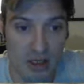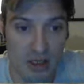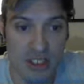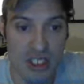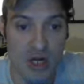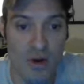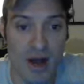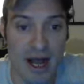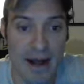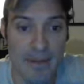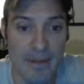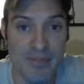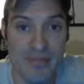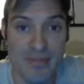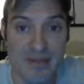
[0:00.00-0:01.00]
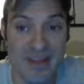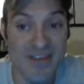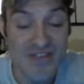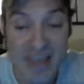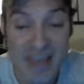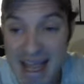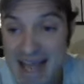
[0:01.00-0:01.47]
So this
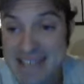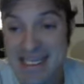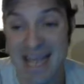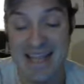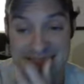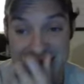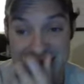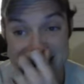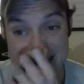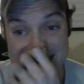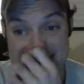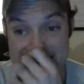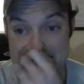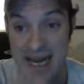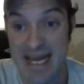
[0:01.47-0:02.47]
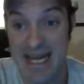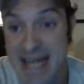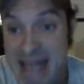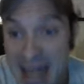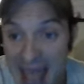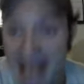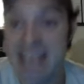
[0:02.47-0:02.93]
is it, guys. I think this is a
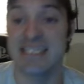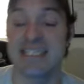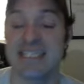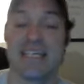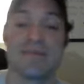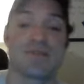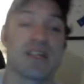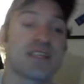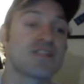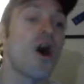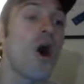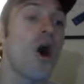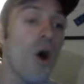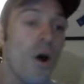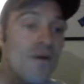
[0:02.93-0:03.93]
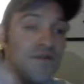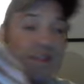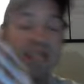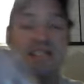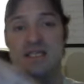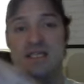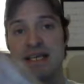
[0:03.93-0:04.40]
nasty teams list. All of
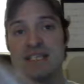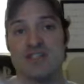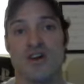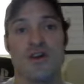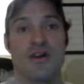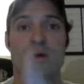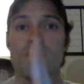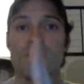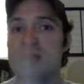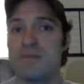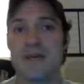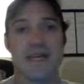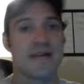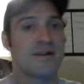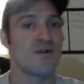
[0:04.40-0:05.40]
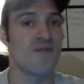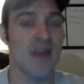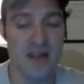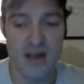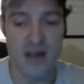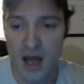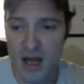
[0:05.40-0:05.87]
these lists are going to be
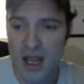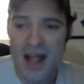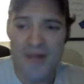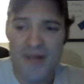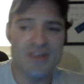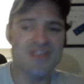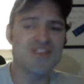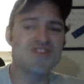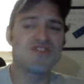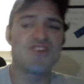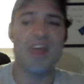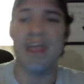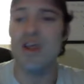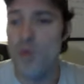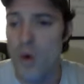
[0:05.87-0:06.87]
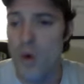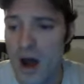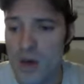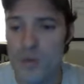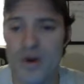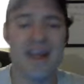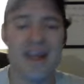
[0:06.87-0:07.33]
innovated on. This is day 1.
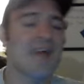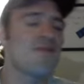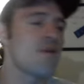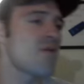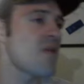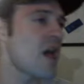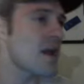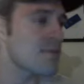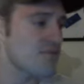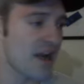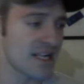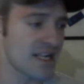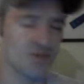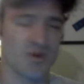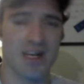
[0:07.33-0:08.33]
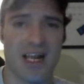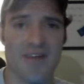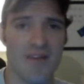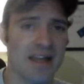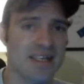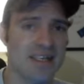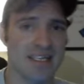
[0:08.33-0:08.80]
We're going to have a lot of practice. We're going to have
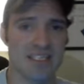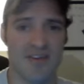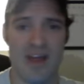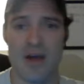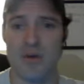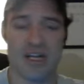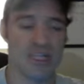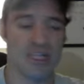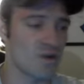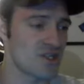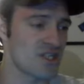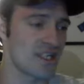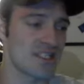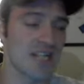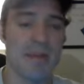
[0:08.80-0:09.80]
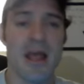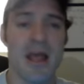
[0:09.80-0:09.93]
ideas of how we're going to switch things up.